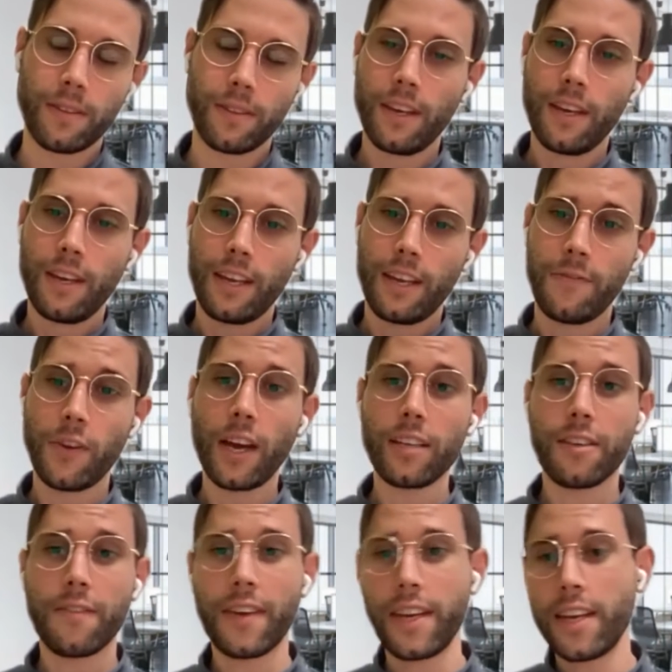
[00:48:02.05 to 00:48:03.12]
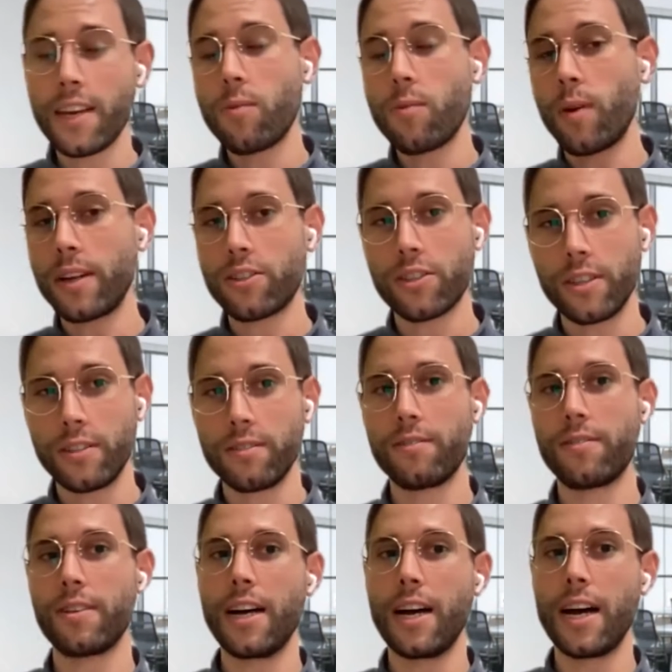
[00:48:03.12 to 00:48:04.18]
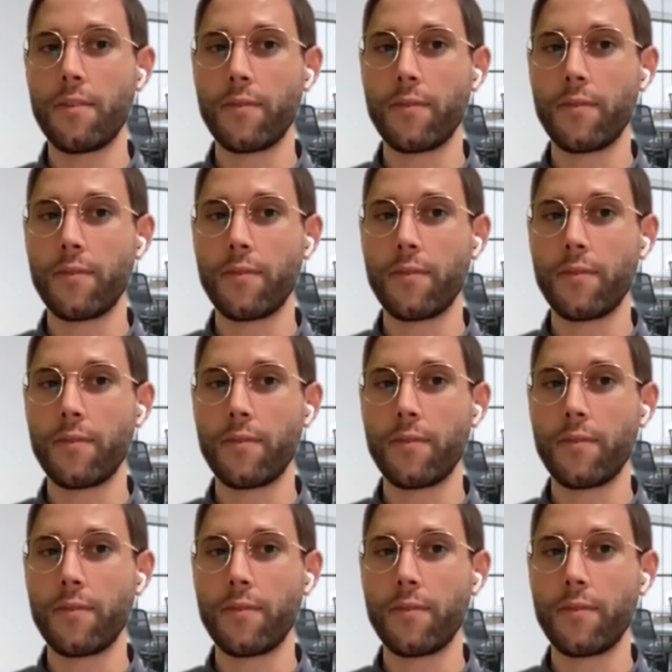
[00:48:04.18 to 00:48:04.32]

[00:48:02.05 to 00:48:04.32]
And if you guys have any questions